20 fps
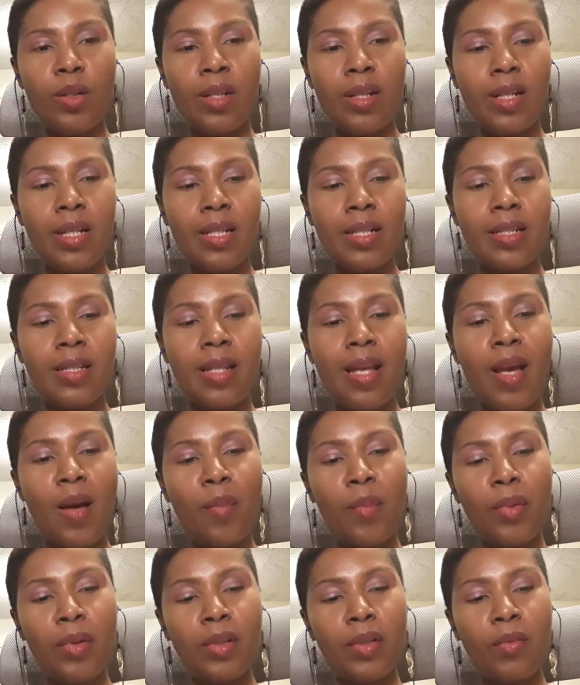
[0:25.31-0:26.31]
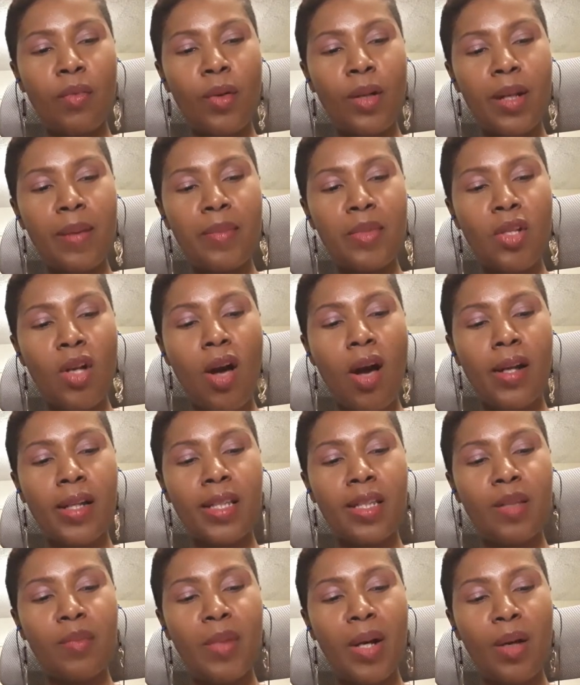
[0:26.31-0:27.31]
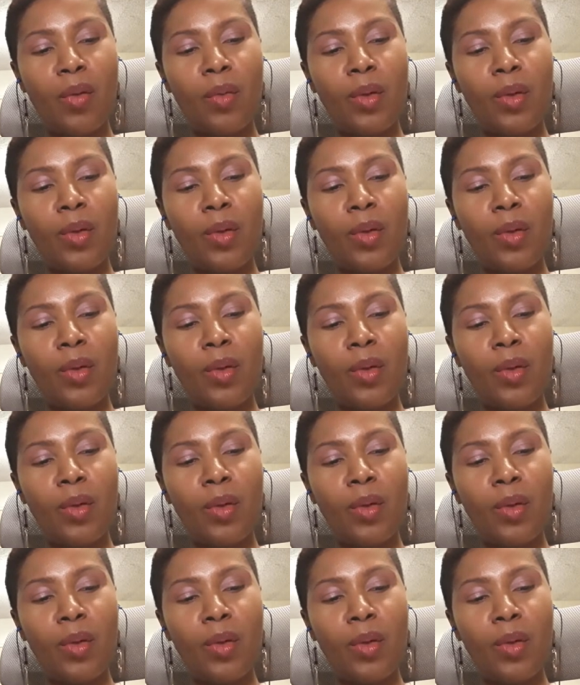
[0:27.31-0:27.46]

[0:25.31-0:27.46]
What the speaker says: an example of what I'm talking about